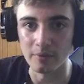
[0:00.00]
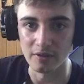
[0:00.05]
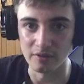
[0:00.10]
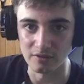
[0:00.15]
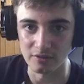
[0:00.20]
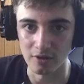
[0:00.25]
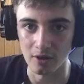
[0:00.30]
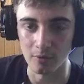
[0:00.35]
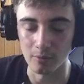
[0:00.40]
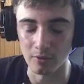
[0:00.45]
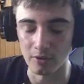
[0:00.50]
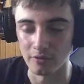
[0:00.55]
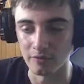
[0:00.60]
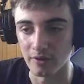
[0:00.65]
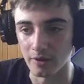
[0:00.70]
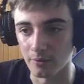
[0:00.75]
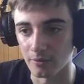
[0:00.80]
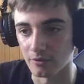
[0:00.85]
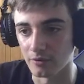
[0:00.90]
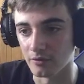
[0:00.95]
to upload
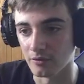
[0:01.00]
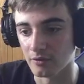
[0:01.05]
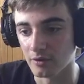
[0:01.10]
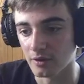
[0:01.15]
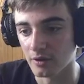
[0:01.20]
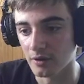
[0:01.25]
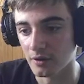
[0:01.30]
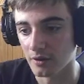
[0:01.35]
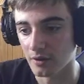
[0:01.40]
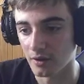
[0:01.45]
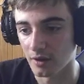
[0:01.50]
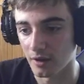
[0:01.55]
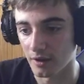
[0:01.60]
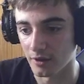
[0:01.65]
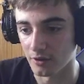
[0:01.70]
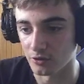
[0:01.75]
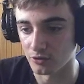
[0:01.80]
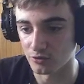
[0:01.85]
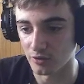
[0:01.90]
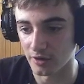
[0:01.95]
that one
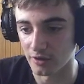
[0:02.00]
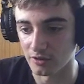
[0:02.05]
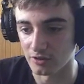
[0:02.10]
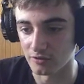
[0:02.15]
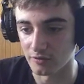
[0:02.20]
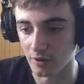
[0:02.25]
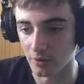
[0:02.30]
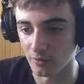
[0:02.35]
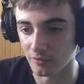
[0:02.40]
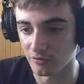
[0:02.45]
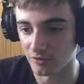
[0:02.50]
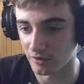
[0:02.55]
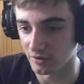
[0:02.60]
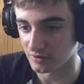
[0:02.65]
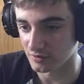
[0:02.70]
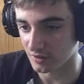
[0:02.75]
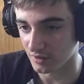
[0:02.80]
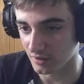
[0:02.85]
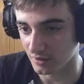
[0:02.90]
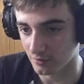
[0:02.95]
and try and do that one first.
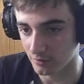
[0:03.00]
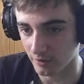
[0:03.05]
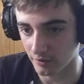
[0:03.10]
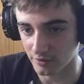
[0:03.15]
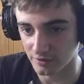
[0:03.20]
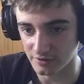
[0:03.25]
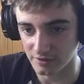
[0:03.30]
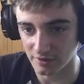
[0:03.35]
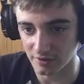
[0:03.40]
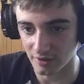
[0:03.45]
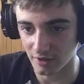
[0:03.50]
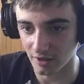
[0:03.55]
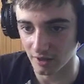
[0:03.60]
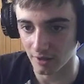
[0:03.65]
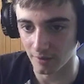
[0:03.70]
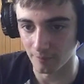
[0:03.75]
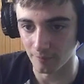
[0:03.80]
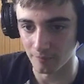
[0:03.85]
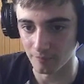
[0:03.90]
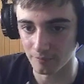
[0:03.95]
Like, where is he?
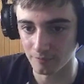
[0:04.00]
But